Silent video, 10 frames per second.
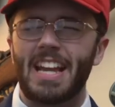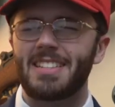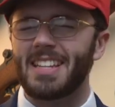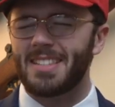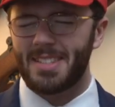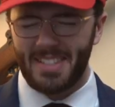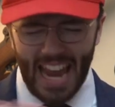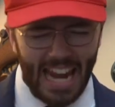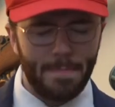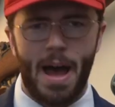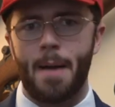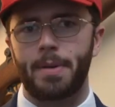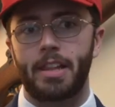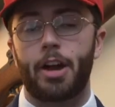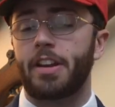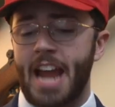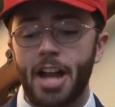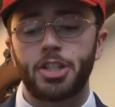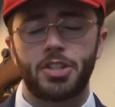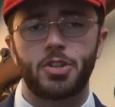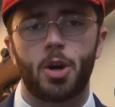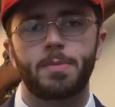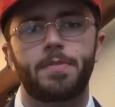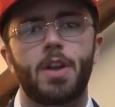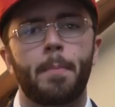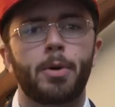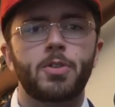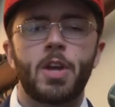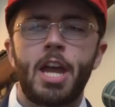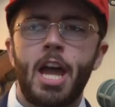his insane popularity, not just in terms of numbers,